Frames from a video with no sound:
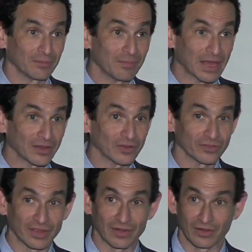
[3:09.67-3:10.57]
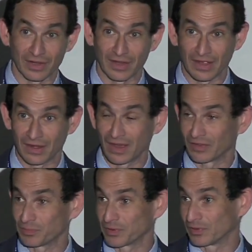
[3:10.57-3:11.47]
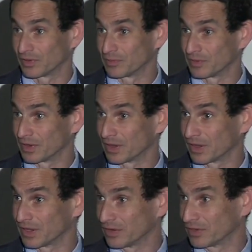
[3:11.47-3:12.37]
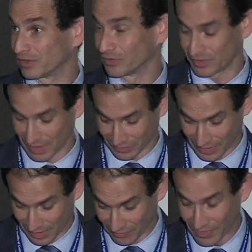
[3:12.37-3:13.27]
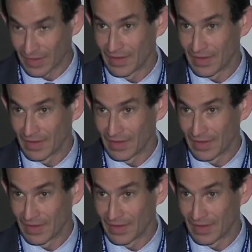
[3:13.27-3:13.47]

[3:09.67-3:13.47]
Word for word: medical center and hospital here at UCSF.